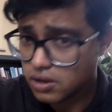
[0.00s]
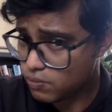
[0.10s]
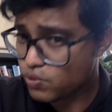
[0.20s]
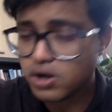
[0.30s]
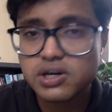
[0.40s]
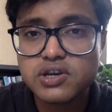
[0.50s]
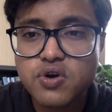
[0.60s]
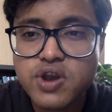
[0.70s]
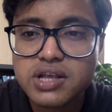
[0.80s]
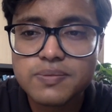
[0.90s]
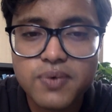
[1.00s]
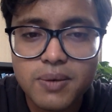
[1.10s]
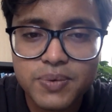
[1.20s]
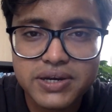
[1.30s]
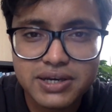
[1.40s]
broadly known as
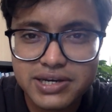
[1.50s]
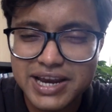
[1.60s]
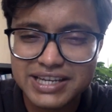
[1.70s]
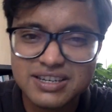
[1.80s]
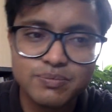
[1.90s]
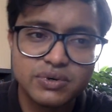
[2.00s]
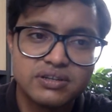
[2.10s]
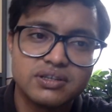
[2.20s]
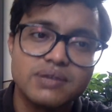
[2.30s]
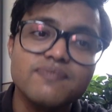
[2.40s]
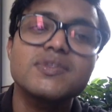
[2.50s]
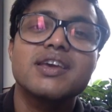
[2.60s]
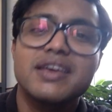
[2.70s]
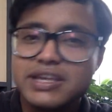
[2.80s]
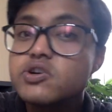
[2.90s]
proprietary right in personam.
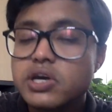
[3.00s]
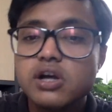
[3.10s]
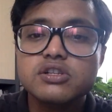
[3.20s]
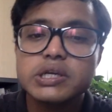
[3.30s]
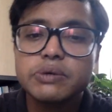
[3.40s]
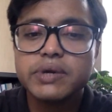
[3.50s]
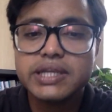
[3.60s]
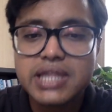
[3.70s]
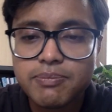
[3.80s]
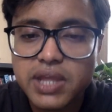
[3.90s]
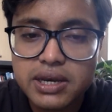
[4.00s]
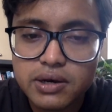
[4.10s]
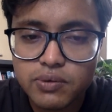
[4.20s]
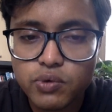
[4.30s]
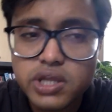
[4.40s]
You can also equate them then
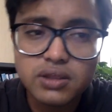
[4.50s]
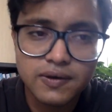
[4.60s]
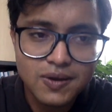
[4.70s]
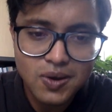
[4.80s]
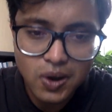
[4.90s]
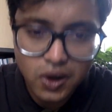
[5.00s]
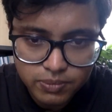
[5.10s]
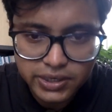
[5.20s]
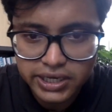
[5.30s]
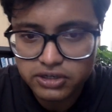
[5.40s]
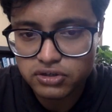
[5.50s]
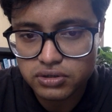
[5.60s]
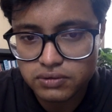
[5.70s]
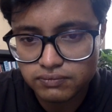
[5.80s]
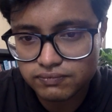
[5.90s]
with
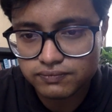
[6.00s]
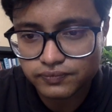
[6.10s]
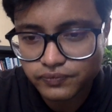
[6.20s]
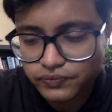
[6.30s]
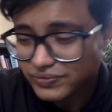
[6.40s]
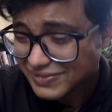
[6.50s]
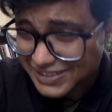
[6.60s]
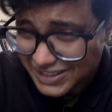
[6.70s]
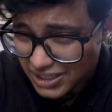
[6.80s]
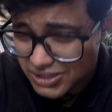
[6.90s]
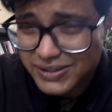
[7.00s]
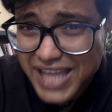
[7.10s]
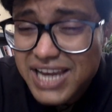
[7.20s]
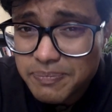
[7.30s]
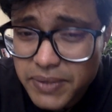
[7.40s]
obligation. So
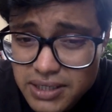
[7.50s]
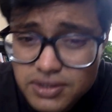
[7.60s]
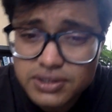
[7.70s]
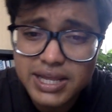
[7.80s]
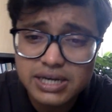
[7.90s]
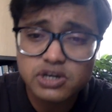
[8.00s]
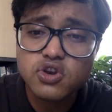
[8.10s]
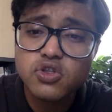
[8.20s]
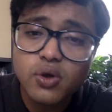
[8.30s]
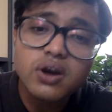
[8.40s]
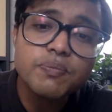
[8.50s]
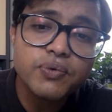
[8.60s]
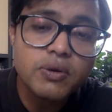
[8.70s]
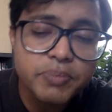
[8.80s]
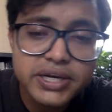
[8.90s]
that means that
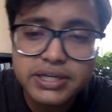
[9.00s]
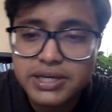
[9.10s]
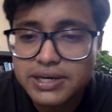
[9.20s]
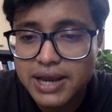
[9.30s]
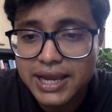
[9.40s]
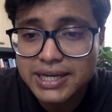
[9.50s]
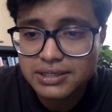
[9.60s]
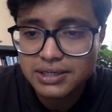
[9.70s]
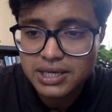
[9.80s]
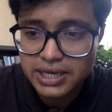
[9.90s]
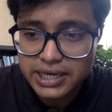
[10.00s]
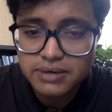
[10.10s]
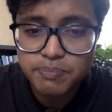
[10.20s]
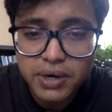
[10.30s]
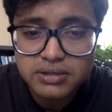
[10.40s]
non-proprietary right
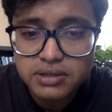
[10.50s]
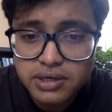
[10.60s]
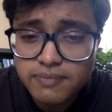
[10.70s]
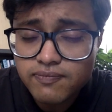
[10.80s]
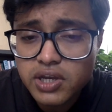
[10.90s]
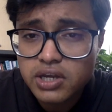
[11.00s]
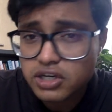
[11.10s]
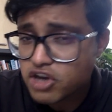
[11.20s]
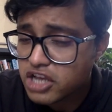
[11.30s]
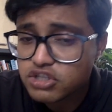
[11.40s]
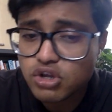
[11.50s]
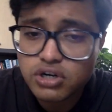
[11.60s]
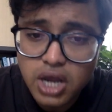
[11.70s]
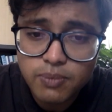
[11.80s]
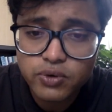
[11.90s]
in personam does
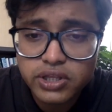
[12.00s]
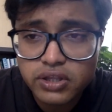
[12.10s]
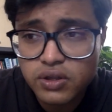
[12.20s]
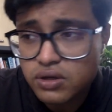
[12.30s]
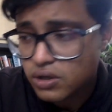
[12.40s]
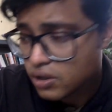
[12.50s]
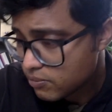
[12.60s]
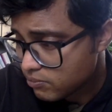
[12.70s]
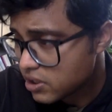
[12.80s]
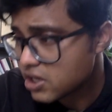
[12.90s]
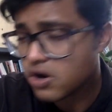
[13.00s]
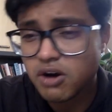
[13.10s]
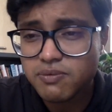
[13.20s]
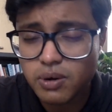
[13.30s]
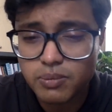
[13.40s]
not come within the meaning
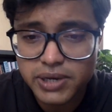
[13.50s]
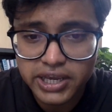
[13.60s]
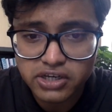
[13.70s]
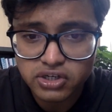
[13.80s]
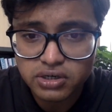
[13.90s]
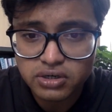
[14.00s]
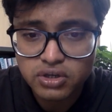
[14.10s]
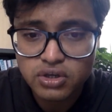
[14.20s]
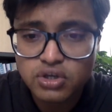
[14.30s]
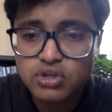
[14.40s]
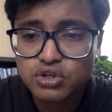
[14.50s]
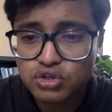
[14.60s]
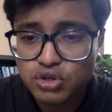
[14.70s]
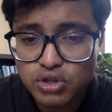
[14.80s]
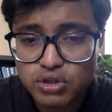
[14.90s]
of obligation.
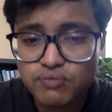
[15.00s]
So